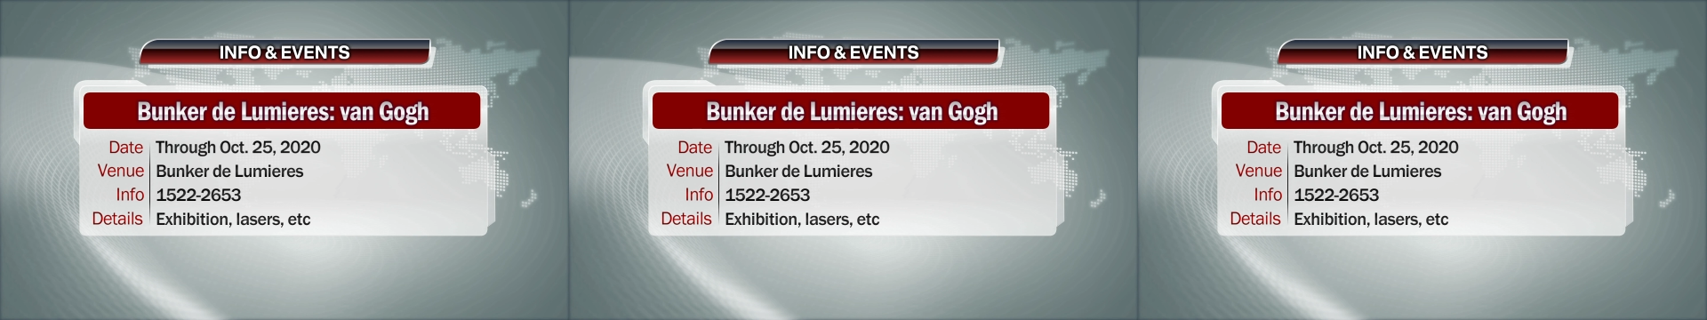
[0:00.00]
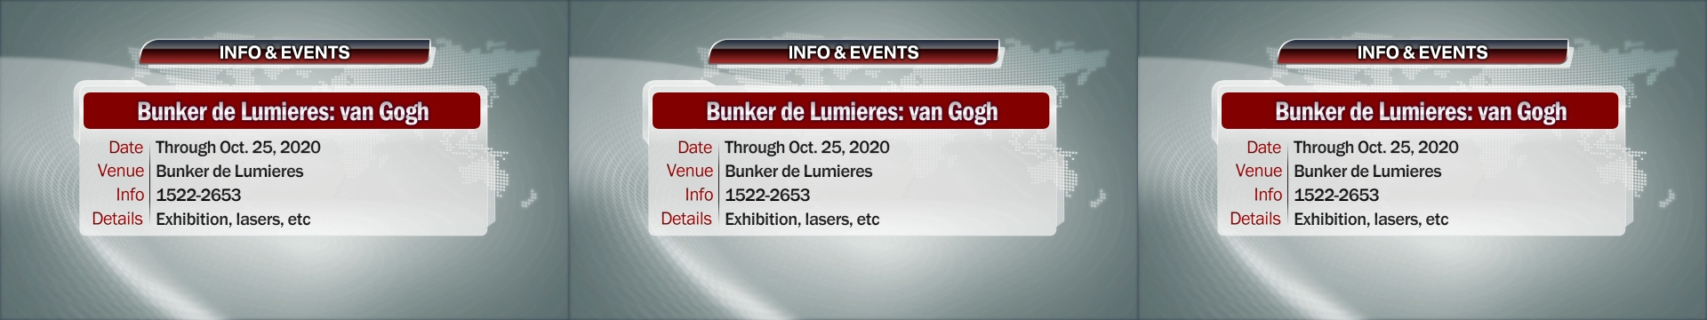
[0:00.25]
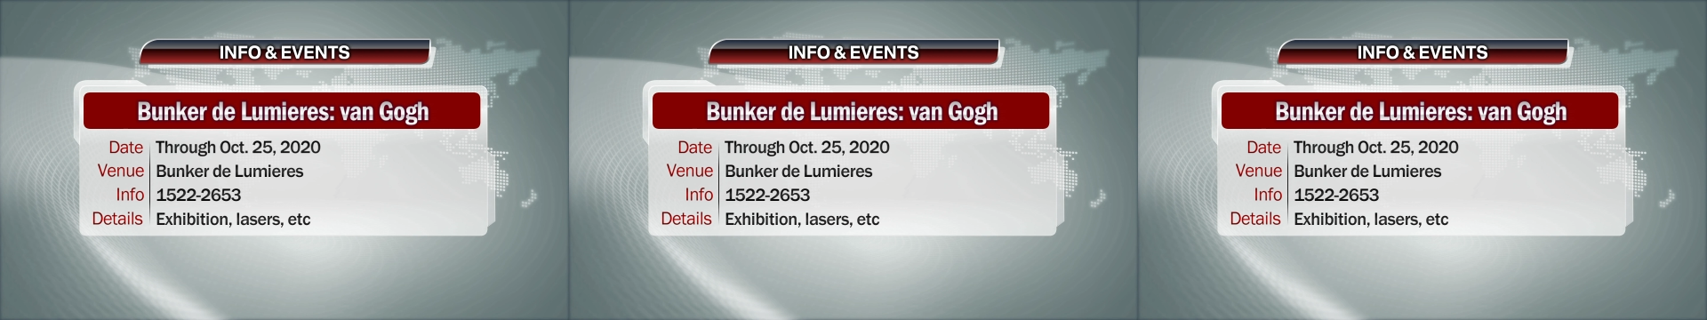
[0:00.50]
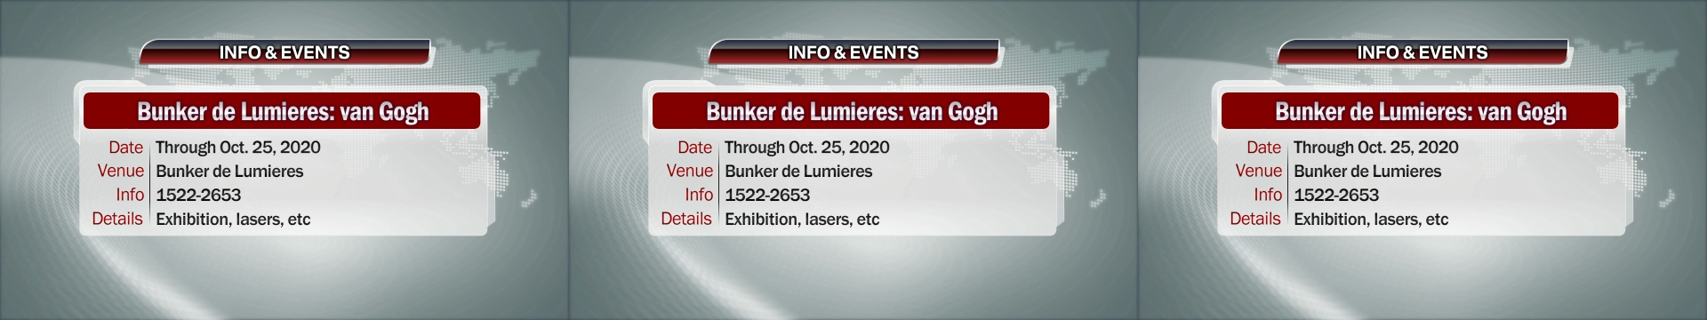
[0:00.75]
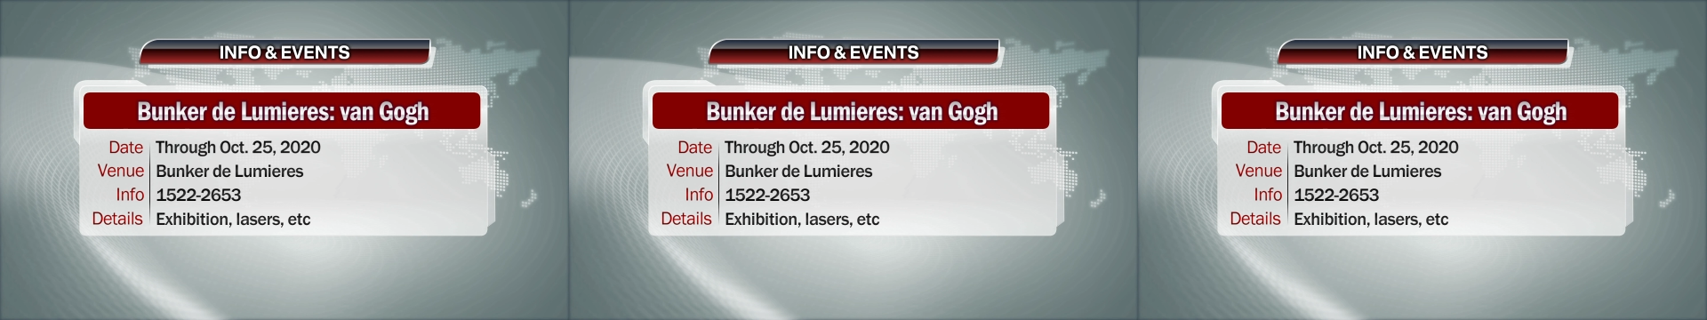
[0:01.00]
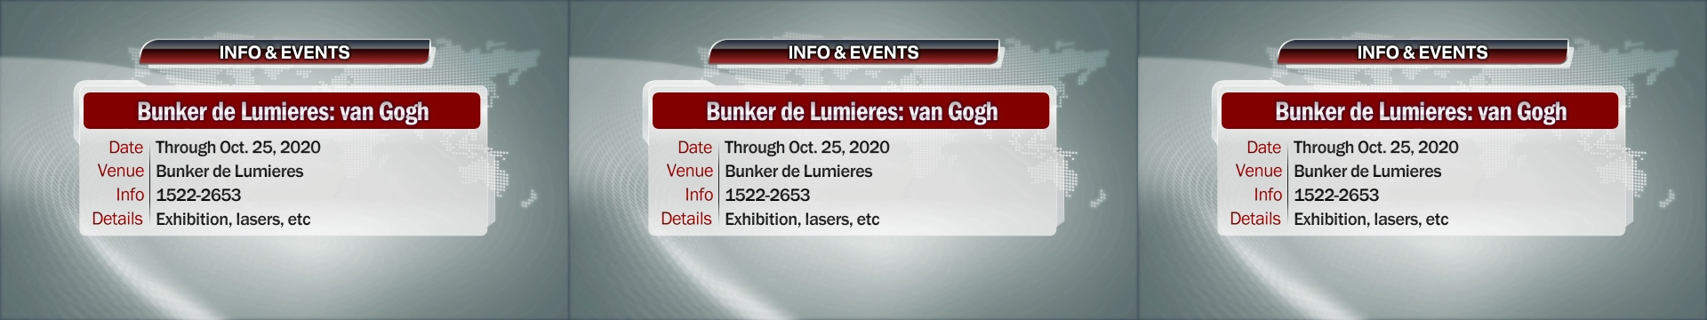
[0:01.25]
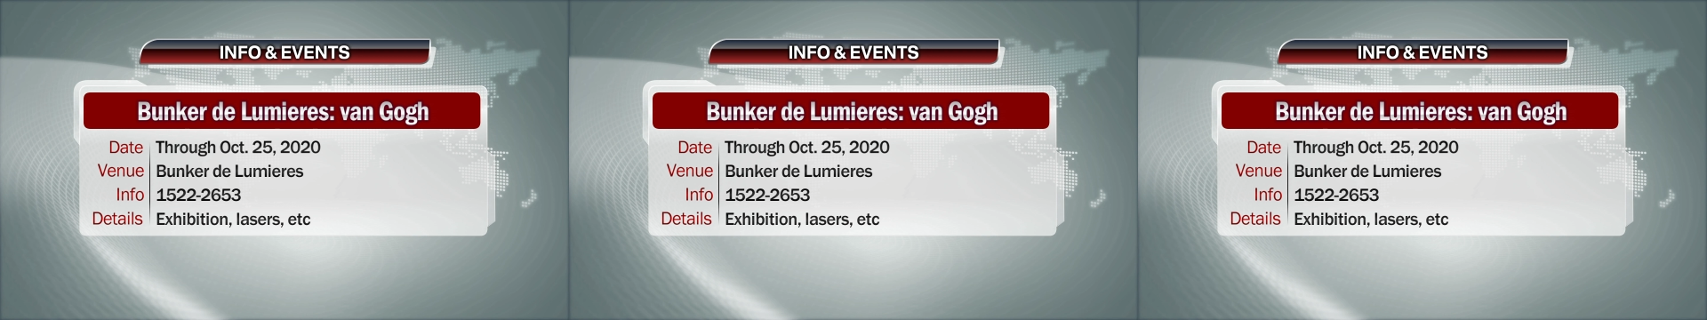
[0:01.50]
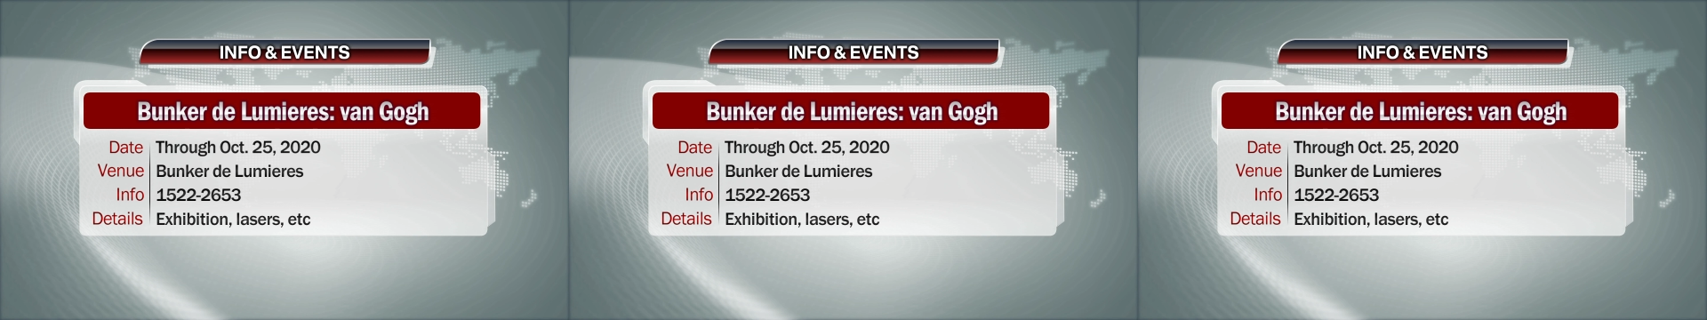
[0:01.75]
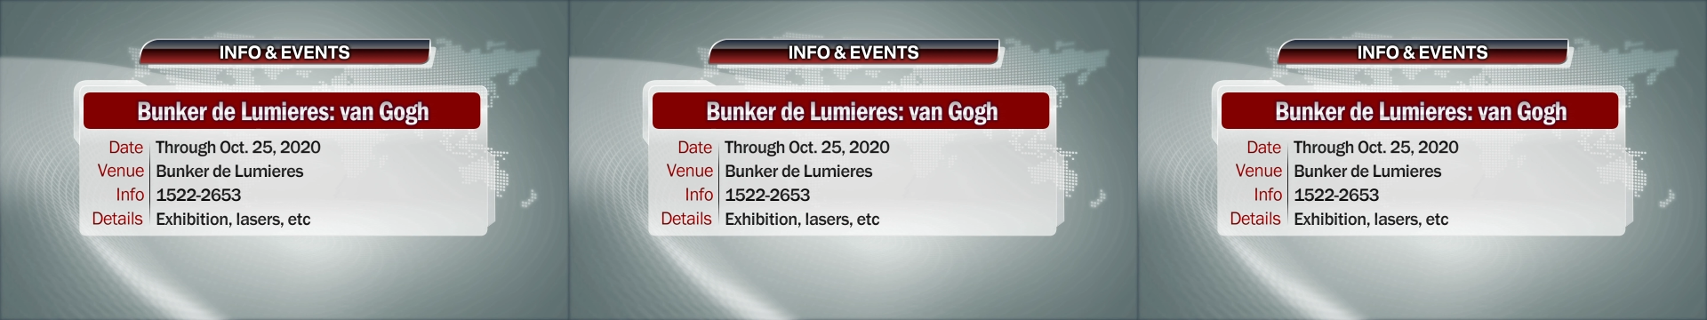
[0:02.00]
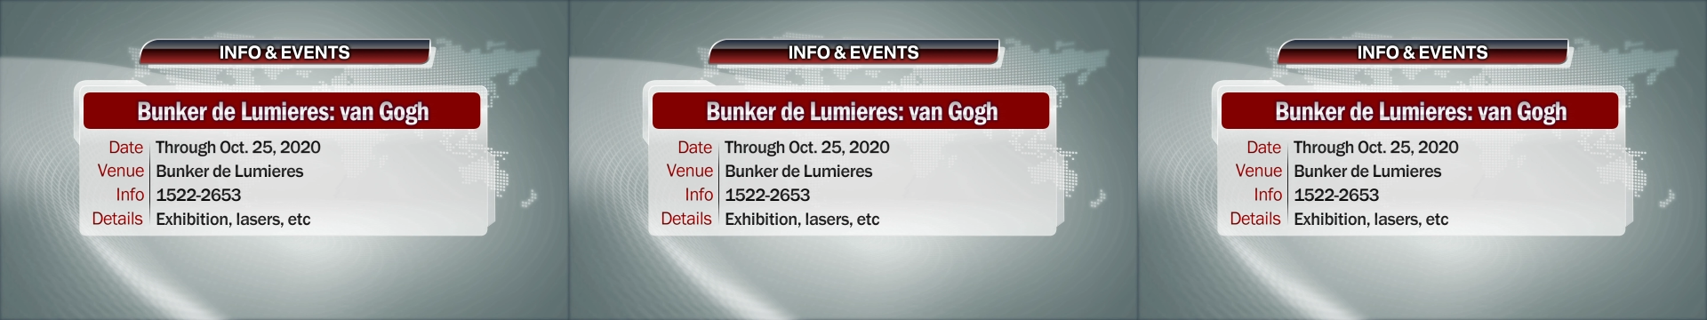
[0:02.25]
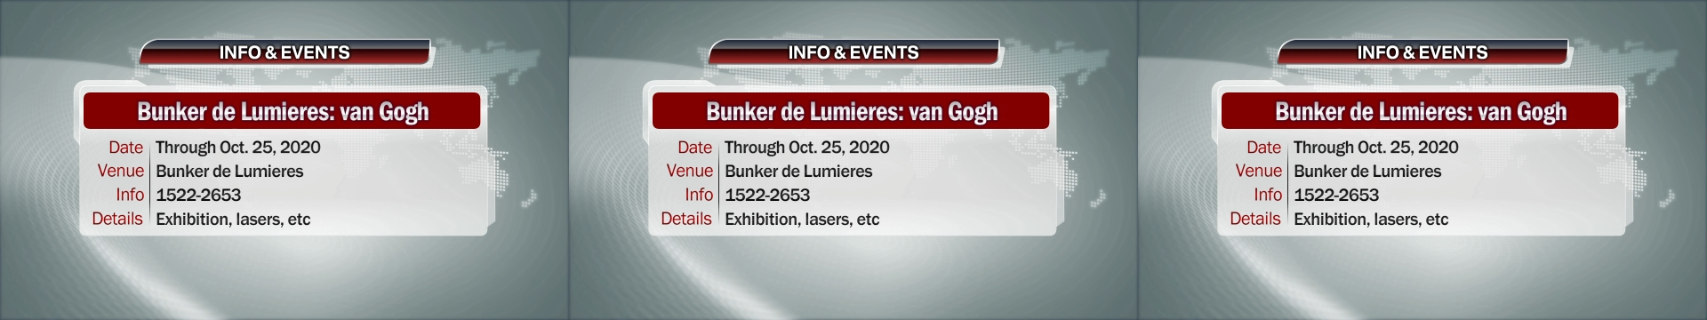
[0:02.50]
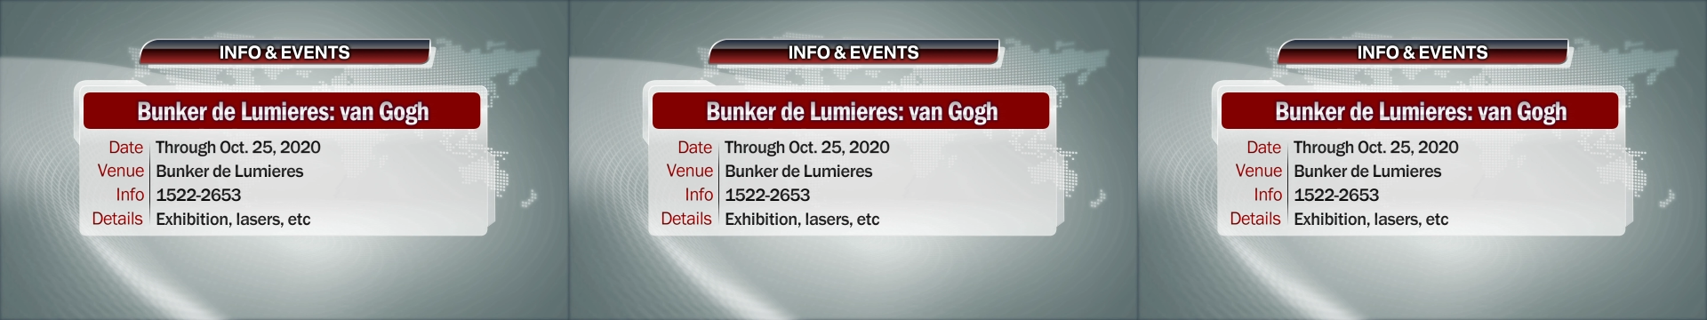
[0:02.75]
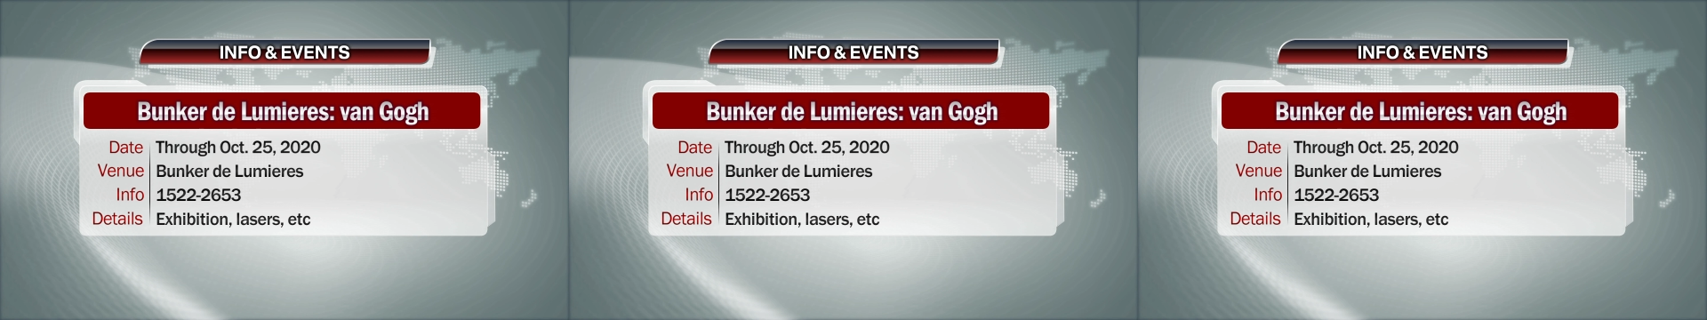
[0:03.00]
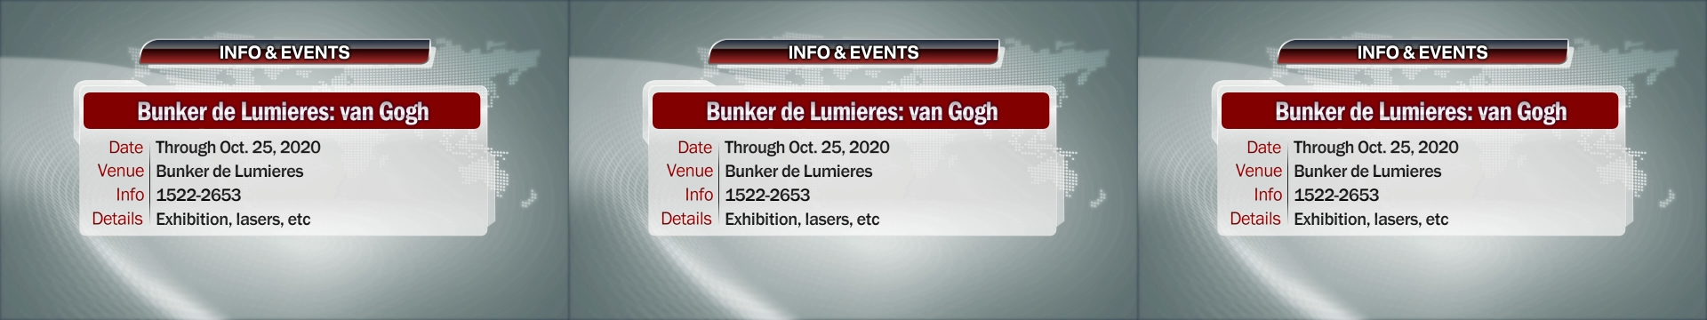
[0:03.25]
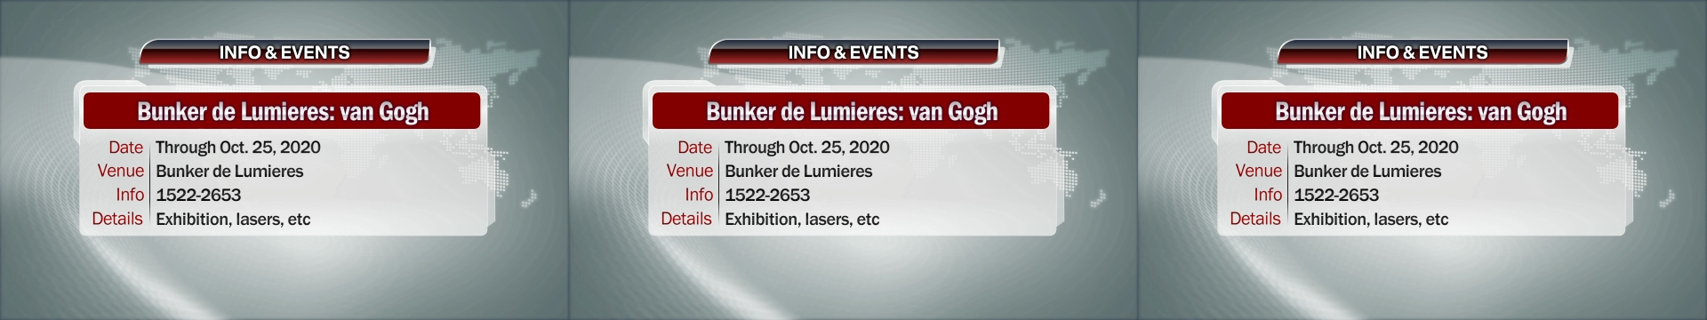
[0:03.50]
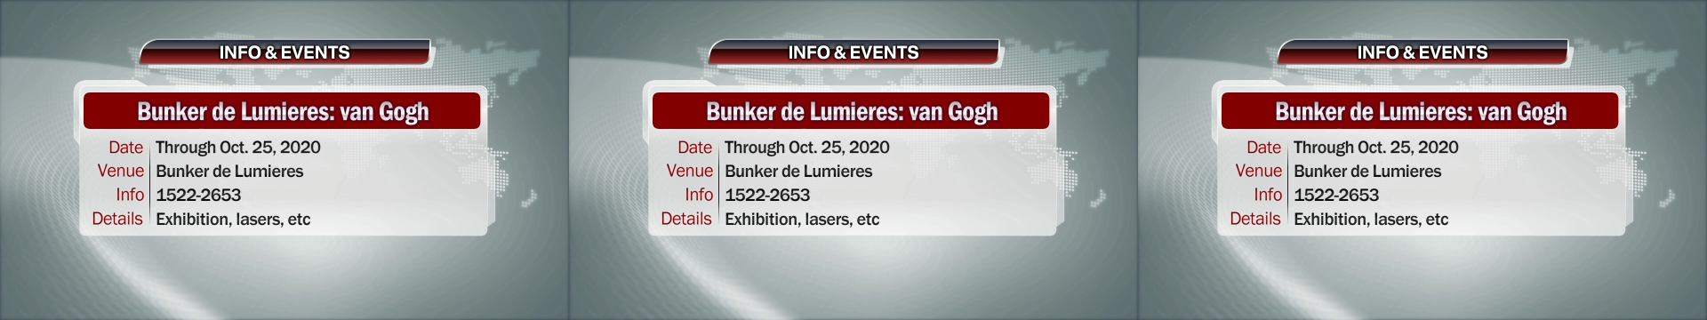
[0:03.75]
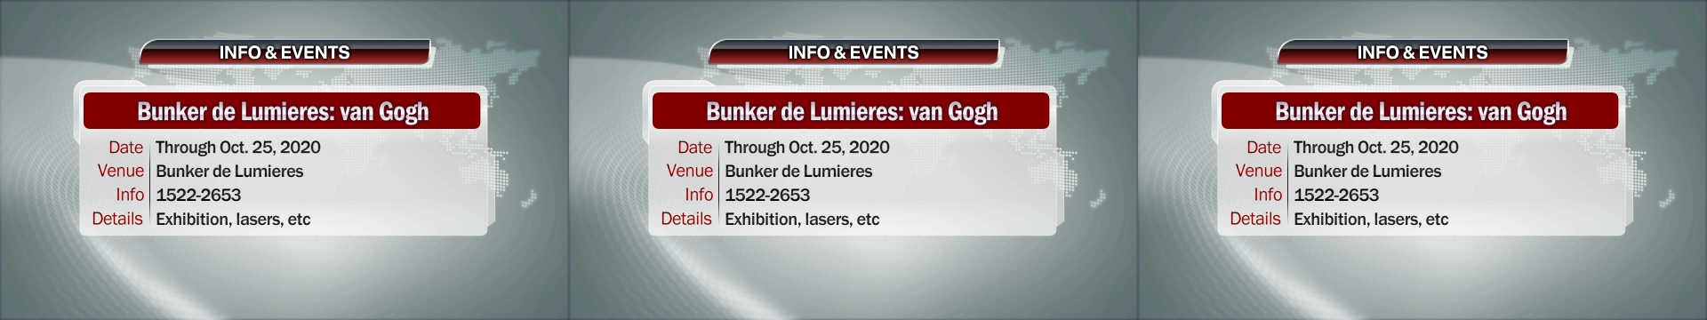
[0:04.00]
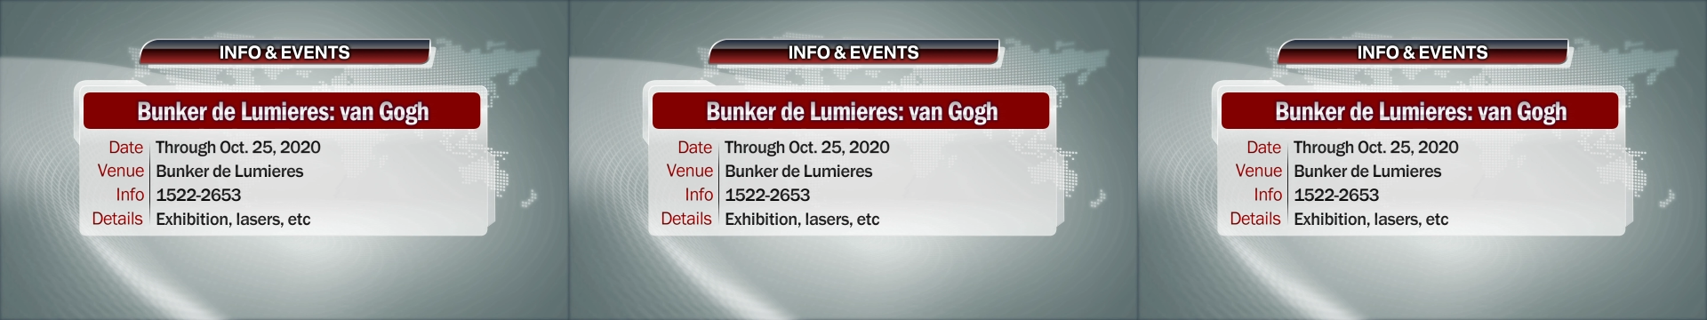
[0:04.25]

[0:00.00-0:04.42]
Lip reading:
Nobody's mouth can be seen.